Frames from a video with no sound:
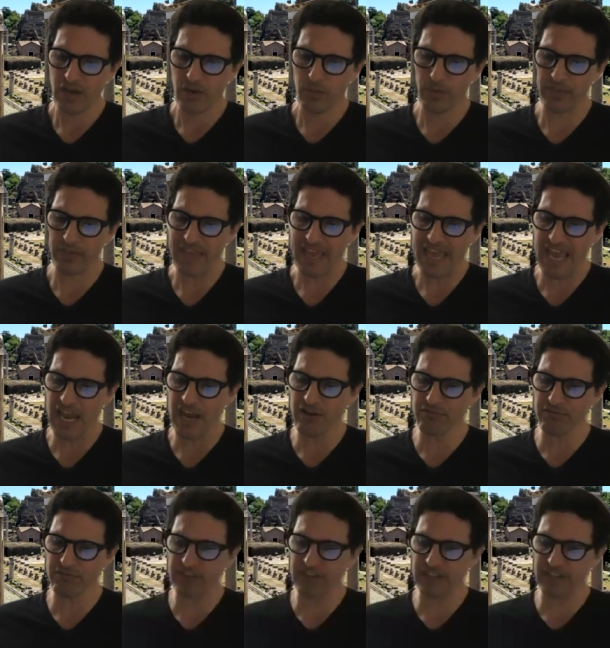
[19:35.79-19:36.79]
with
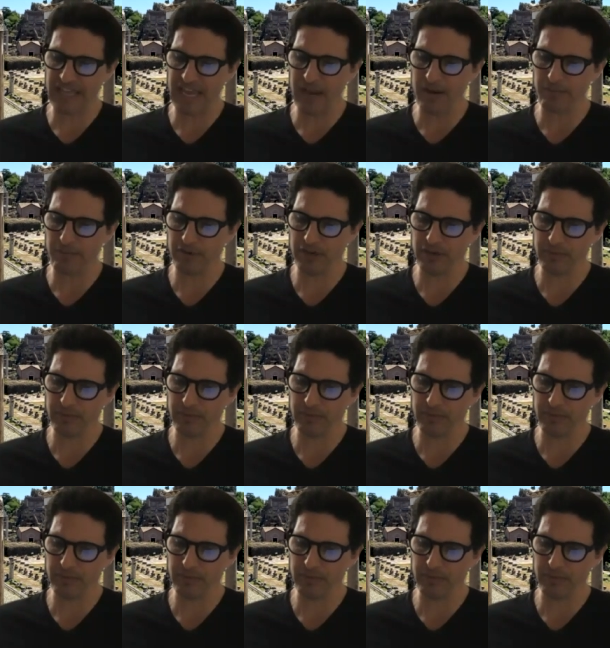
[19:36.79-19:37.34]
angry clamoring.